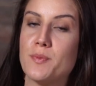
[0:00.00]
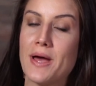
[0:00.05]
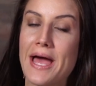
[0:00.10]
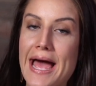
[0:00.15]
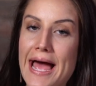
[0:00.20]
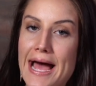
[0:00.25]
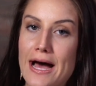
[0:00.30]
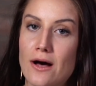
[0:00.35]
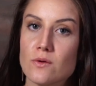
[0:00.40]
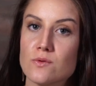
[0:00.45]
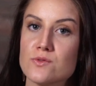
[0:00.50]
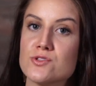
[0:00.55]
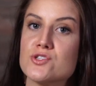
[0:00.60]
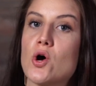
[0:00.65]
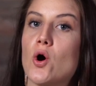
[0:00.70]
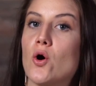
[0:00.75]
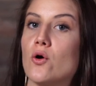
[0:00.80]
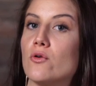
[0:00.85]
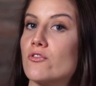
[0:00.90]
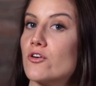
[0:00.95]

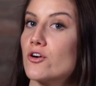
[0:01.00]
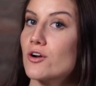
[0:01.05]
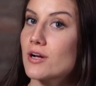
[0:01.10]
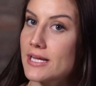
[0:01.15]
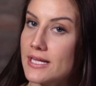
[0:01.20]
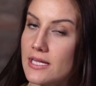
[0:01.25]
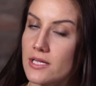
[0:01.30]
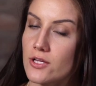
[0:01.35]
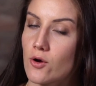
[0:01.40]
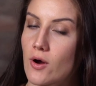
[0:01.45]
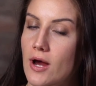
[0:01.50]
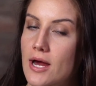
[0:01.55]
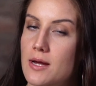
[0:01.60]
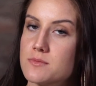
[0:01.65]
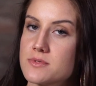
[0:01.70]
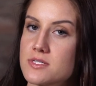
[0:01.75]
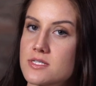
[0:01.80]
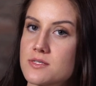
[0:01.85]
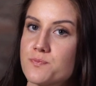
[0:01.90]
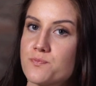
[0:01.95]
pounds over
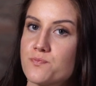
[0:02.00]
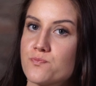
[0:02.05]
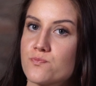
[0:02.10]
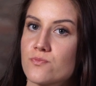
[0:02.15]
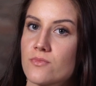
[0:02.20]
kilograms.